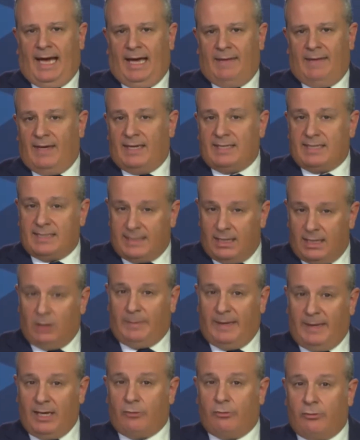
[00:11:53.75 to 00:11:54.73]
and they're
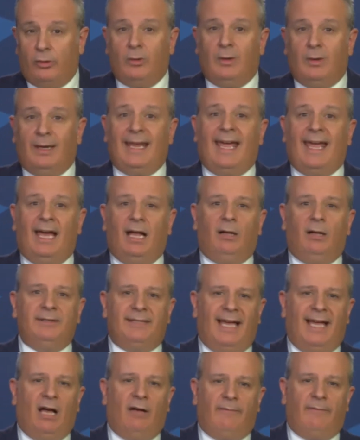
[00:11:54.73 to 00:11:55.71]
still be cruelly
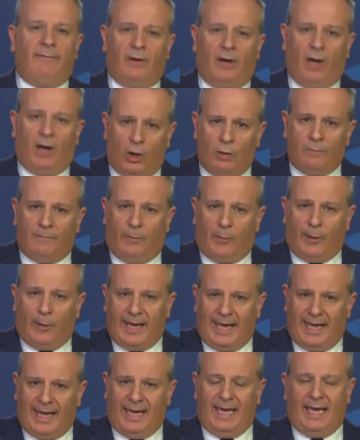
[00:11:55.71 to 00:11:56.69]
held now for over
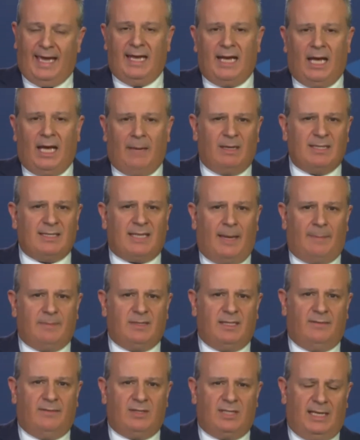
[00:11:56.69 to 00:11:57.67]
a year in Hamas
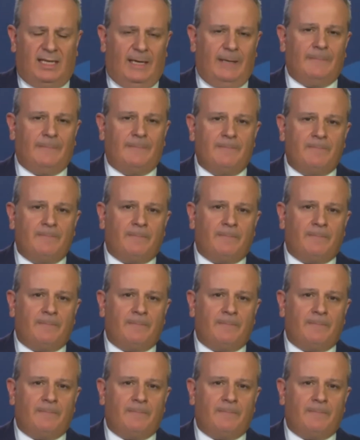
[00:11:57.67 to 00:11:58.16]
captivity.